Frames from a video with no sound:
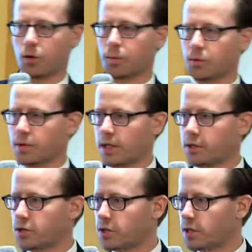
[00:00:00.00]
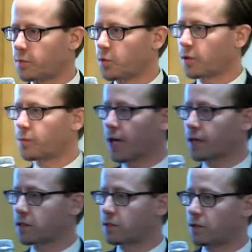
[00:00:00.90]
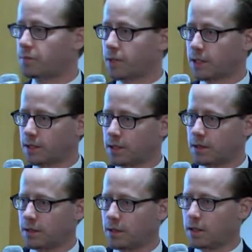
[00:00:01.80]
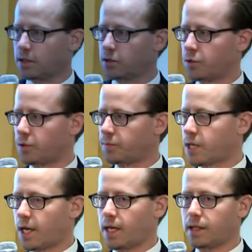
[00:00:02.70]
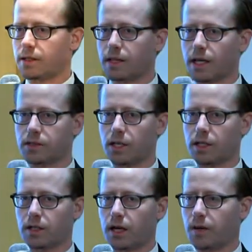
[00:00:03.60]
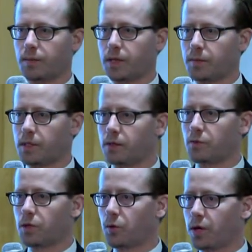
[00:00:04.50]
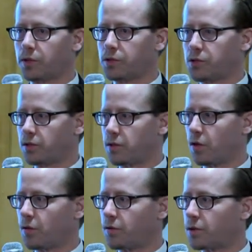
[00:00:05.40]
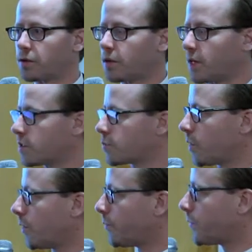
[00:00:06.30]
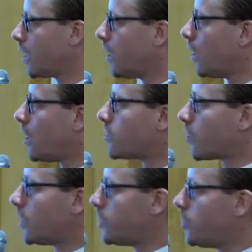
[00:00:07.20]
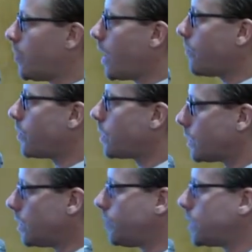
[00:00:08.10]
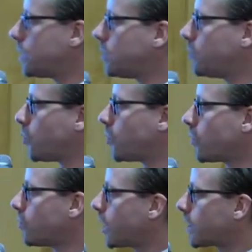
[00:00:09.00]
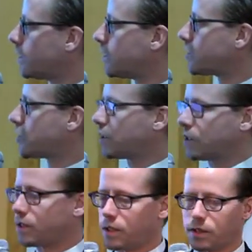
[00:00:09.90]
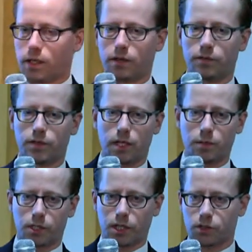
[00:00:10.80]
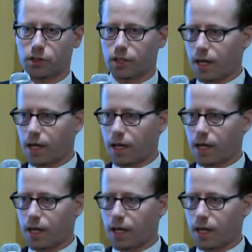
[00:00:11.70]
corporate relationship, or the practical ability to obtain that data, I may be required to turn it over as well. So we do have a limited border recognition in light of data protection